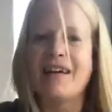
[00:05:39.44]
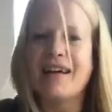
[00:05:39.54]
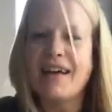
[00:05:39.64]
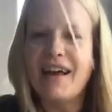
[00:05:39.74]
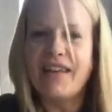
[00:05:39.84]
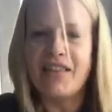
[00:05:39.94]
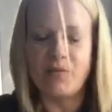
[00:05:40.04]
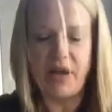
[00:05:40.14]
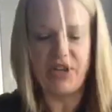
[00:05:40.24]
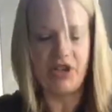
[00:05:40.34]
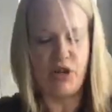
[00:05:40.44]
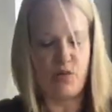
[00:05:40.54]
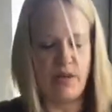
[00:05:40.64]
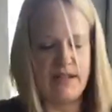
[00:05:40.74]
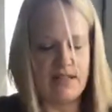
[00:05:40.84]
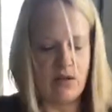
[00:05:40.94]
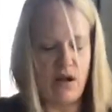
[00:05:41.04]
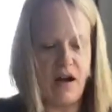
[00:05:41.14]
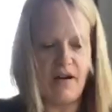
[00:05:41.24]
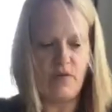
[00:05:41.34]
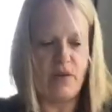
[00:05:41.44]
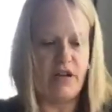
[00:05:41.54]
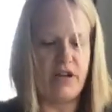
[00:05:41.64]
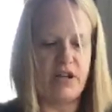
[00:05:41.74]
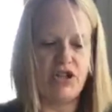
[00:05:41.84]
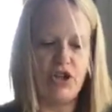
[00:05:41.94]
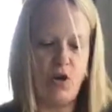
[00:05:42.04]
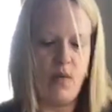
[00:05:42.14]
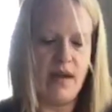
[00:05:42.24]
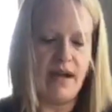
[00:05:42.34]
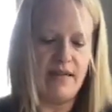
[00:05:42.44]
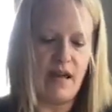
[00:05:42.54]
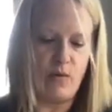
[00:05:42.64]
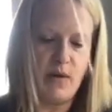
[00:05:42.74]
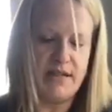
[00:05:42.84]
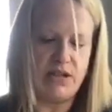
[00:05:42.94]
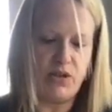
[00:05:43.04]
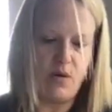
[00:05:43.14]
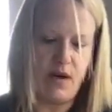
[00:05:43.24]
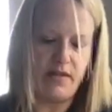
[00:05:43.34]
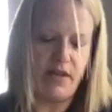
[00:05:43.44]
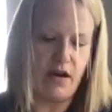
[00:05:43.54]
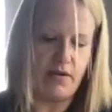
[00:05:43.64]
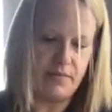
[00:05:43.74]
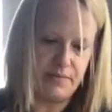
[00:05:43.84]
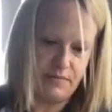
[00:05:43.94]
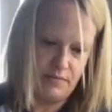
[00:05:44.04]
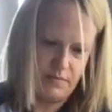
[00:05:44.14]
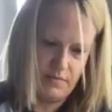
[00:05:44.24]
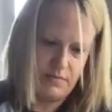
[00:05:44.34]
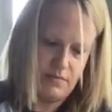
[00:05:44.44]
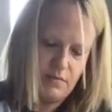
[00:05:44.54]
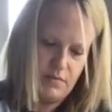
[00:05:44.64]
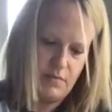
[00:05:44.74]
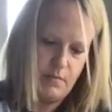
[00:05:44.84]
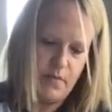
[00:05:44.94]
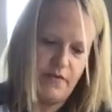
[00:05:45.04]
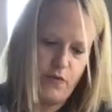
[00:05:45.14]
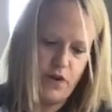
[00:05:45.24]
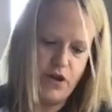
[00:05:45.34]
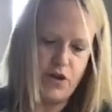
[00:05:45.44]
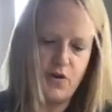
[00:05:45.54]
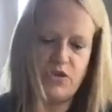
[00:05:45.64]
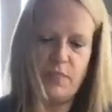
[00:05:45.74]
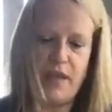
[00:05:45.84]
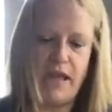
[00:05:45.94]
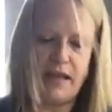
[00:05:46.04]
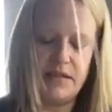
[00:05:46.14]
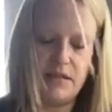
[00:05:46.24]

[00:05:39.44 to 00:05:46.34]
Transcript: And then make sure you rinse it off really good, because you don't want any of that residue on there before you go to paint.